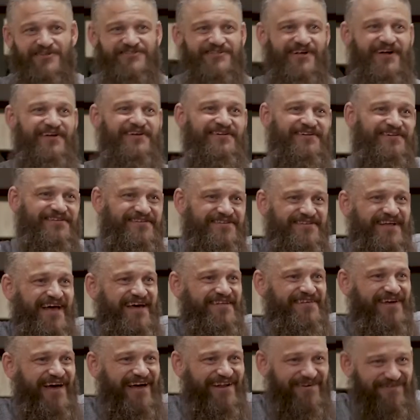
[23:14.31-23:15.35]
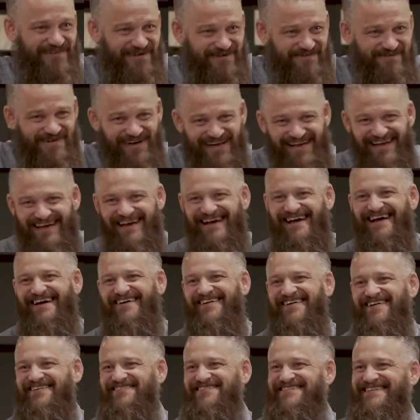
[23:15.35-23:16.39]
scared the death out of him
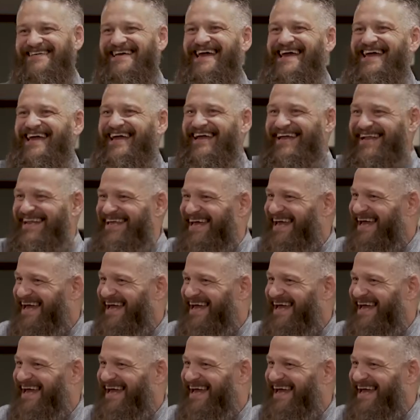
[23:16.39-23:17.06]
when he was a kid.